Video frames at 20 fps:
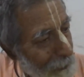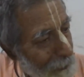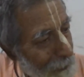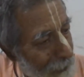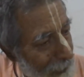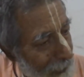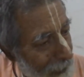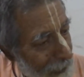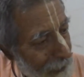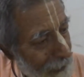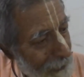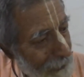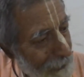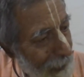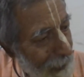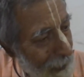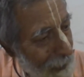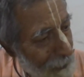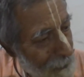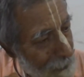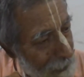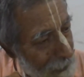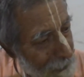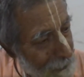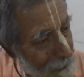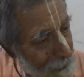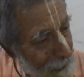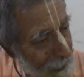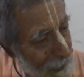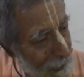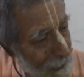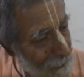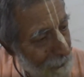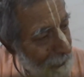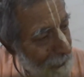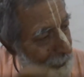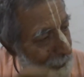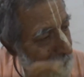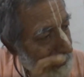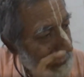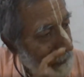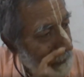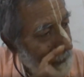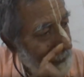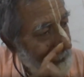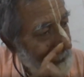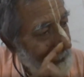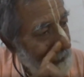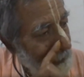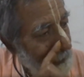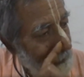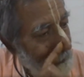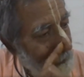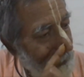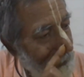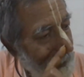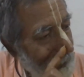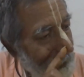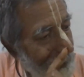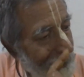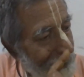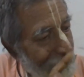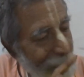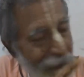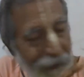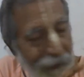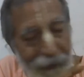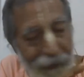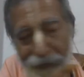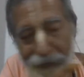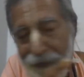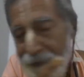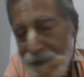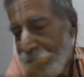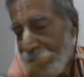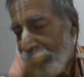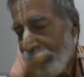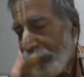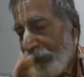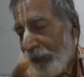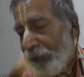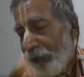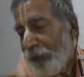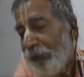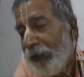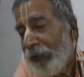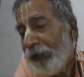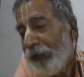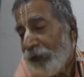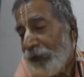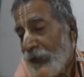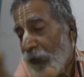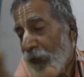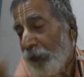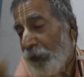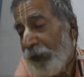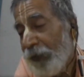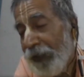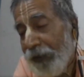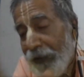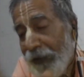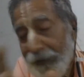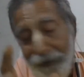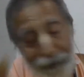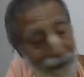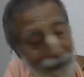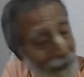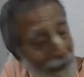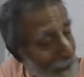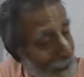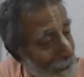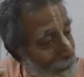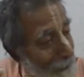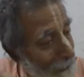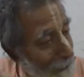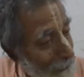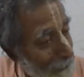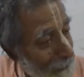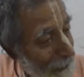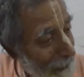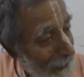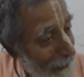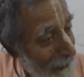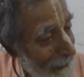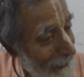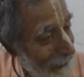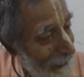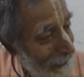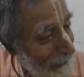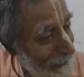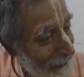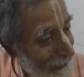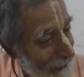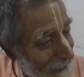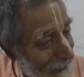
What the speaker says: Please have mercy on me. Please bestow me Harinam to me.